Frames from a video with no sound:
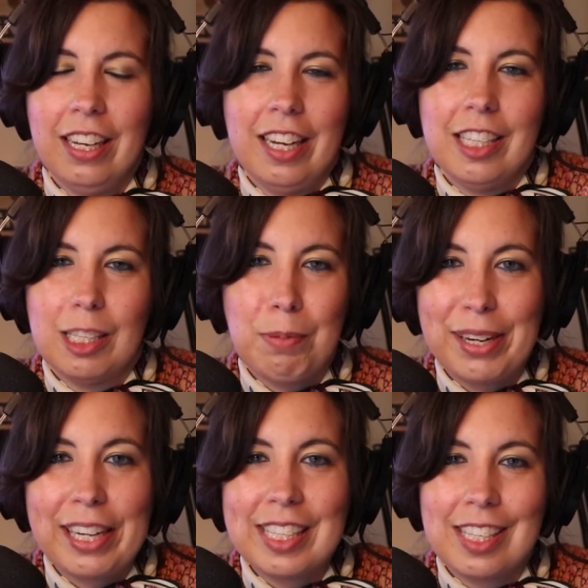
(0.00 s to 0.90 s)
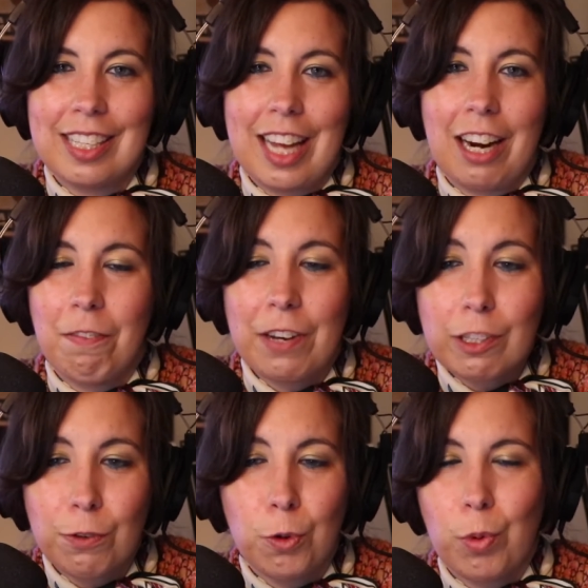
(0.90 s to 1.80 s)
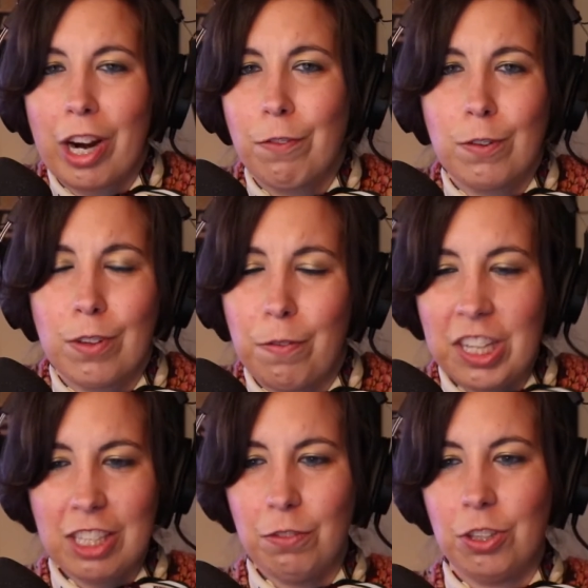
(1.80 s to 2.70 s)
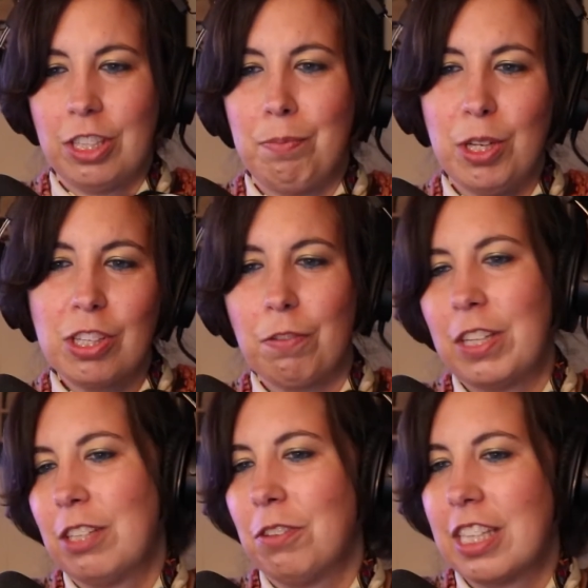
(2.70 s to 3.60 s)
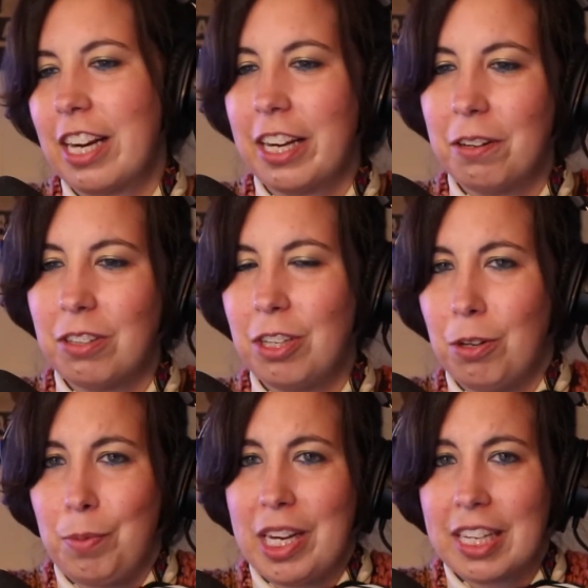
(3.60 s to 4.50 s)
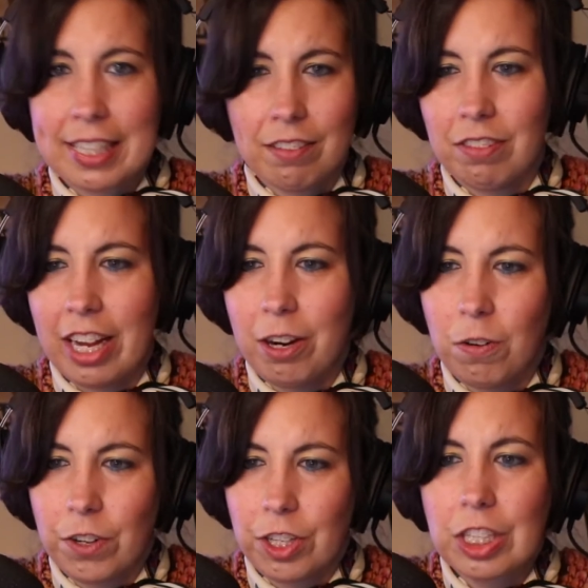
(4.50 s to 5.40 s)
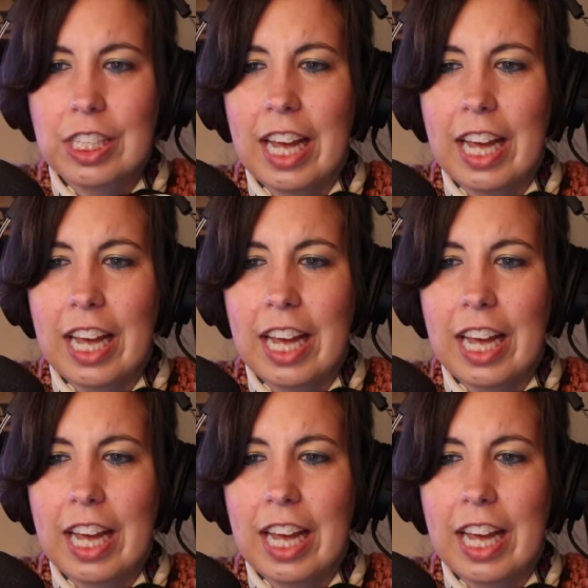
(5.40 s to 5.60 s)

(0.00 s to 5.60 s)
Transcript: experiences getting festival wear for the festivals and music festivals that I go to because of layovers.